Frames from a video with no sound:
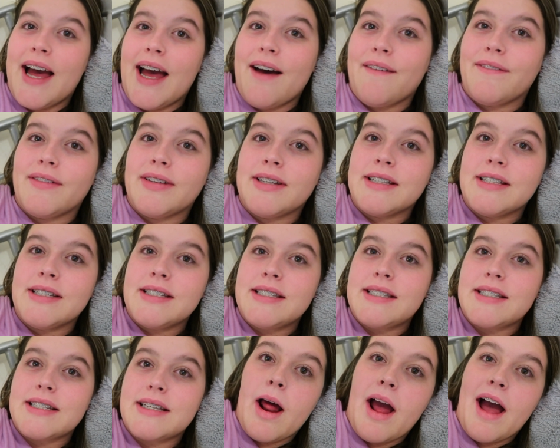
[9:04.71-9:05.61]
haven't
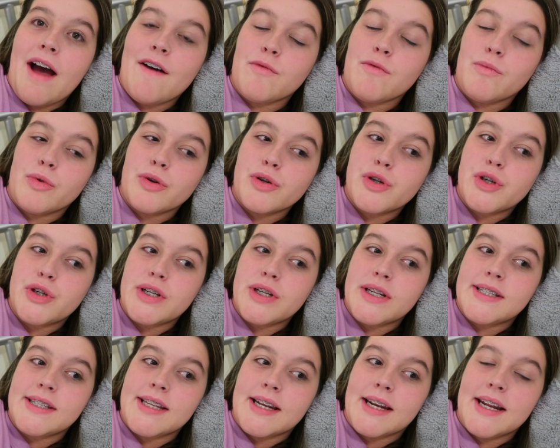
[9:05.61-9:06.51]

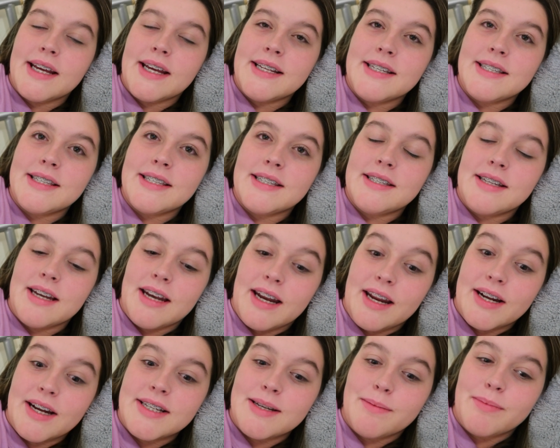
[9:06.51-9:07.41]
watched Sunday
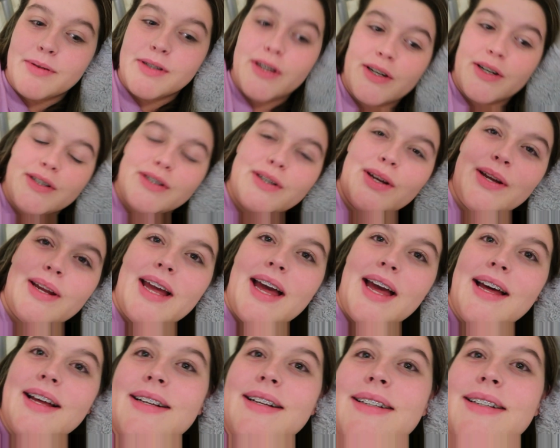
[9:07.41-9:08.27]
night's episode. So yeah.